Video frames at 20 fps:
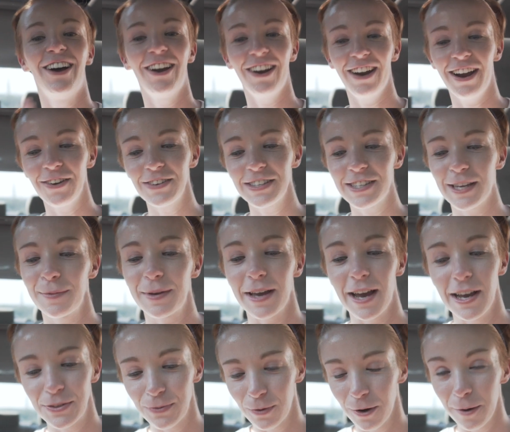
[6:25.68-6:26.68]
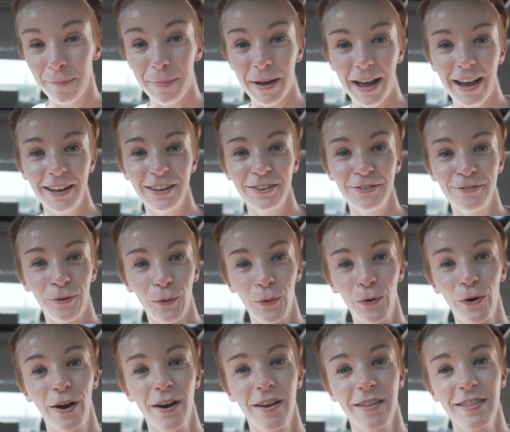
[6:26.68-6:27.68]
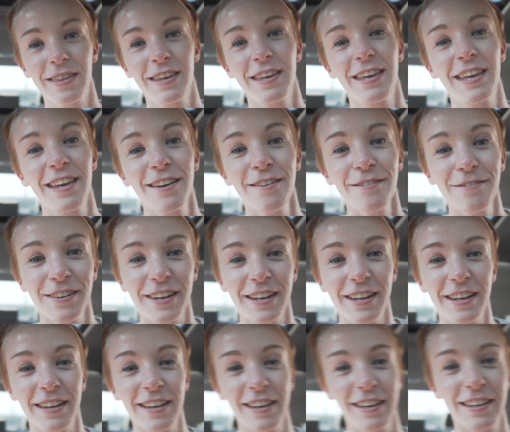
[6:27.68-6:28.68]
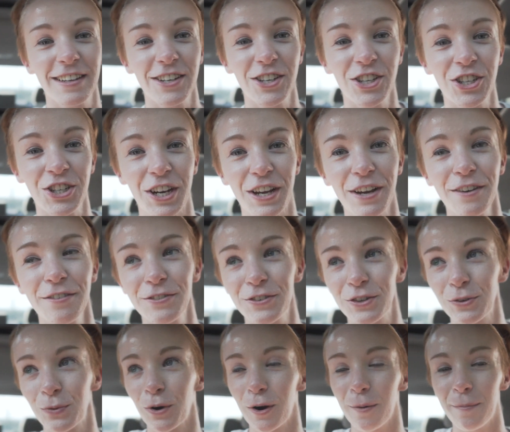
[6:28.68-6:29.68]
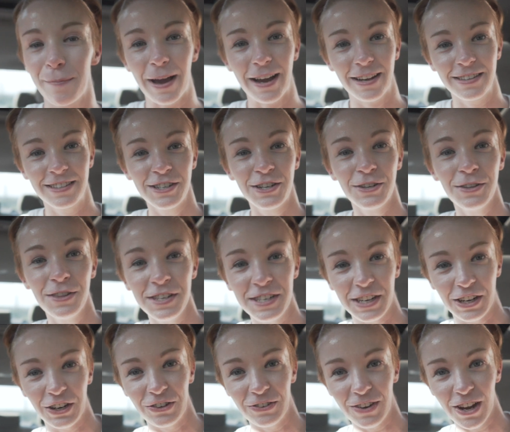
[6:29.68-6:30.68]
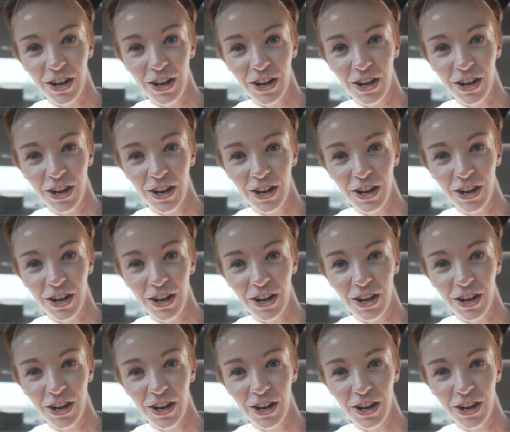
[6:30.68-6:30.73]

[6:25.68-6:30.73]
All right, what's up guys? We're back for the evening shift. We're back to do the dinner